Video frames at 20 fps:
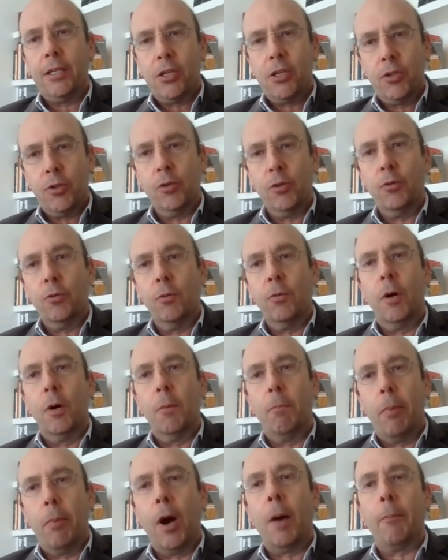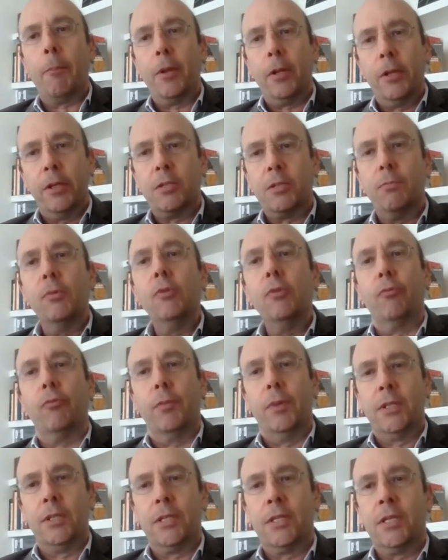to populist
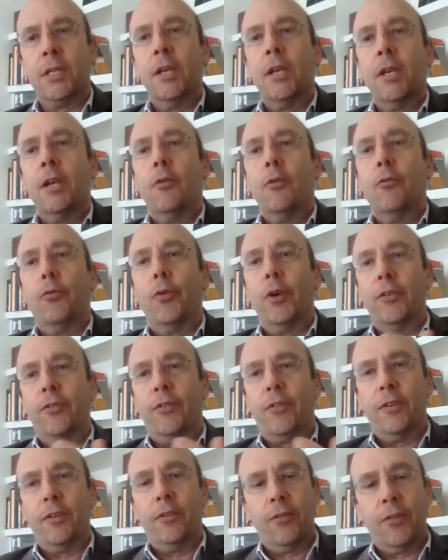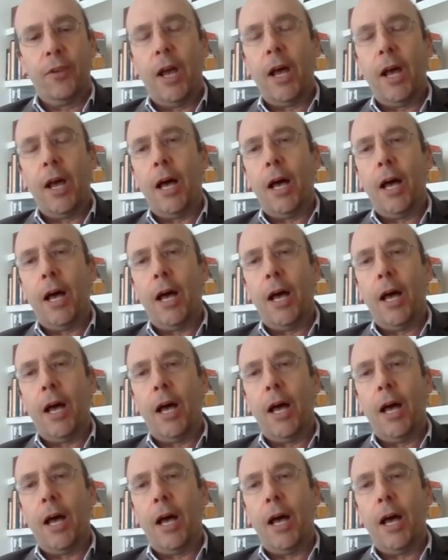movements? For instance,